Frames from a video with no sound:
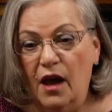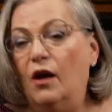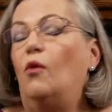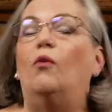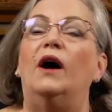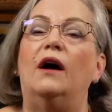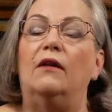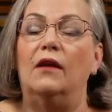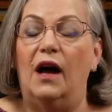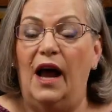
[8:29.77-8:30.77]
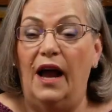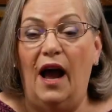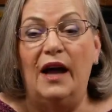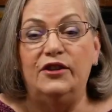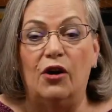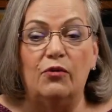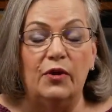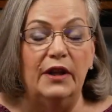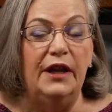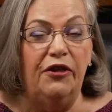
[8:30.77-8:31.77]
Well, I, I, don't
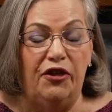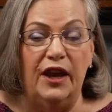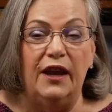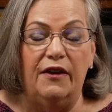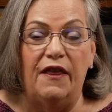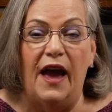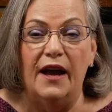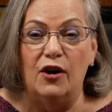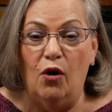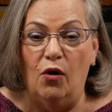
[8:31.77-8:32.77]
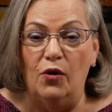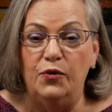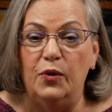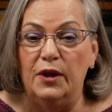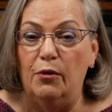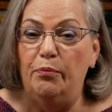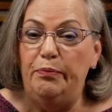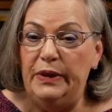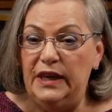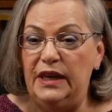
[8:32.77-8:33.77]
really think that gold will
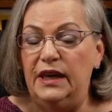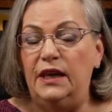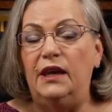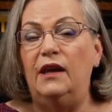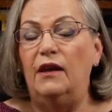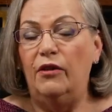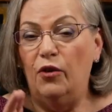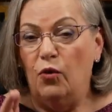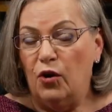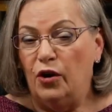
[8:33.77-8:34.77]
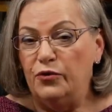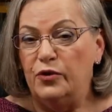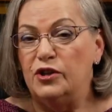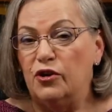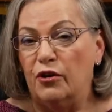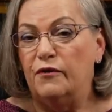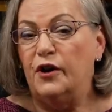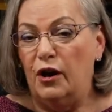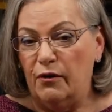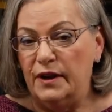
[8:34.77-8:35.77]
be the world reserve
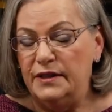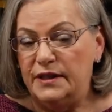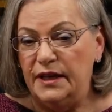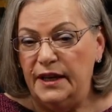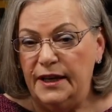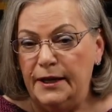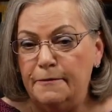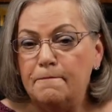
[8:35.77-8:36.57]
currency.